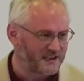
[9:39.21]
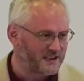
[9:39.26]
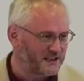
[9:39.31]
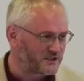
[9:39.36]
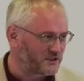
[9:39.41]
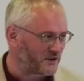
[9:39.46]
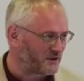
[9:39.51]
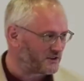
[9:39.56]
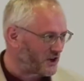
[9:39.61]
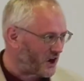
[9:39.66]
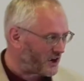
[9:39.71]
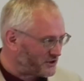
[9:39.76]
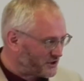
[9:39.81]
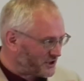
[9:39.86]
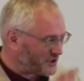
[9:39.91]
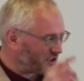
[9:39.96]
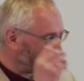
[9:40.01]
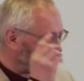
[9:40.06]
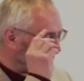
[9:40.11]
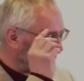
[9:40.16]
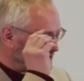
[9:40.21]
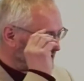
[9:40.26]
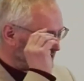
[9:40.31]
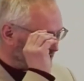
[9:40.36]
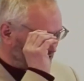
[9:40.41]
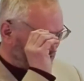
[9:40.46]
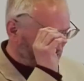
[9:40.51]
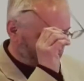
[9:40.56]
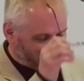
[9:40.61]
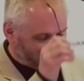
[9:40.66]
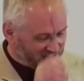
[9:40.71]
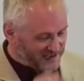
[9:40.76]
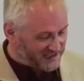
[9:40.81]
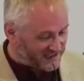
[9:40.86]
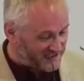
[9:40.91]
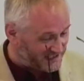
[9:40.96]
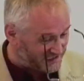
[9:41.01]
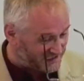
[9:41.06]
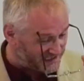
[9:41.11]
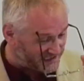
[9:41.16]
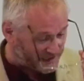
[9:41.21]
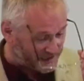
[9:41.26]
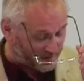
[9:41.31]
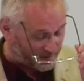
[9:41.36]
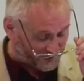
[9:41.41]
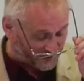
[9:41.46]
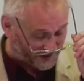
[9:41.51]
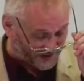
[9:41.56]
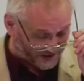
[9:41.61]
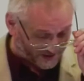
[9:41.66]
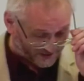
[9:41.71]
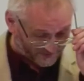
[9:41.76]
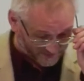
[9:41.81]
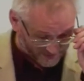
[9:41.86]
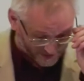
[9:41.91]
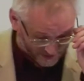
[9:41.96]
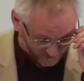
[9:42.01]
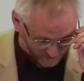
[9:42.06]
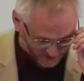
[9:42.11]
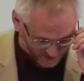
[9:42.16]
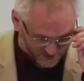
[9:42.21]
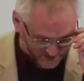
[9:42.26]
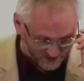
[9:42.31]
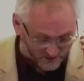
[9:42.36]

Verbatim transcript: So I'd, I'd, just like to, to read this part of Roman,